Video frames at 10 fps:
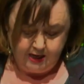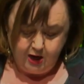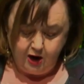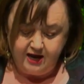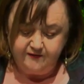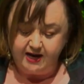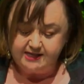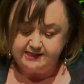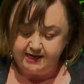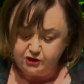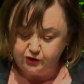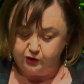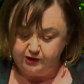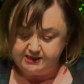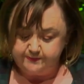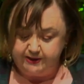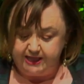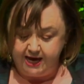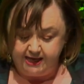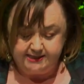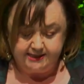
I have asked Andrew Crisp and the HUD